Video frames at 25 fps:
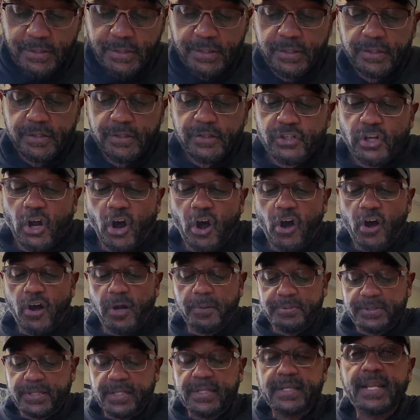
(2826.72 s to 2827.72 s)

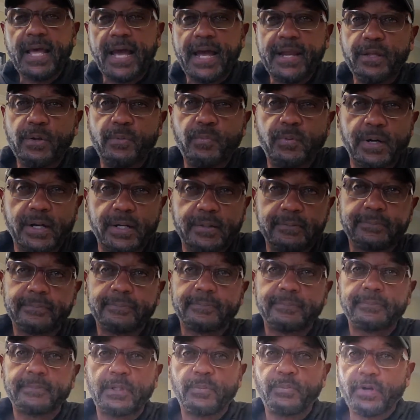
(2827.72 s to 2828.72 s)
Psalms 91.
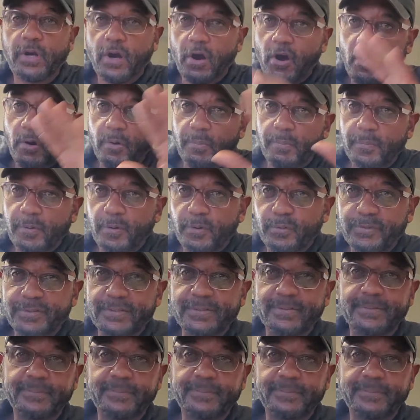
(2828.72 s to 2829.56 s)
And we're almost,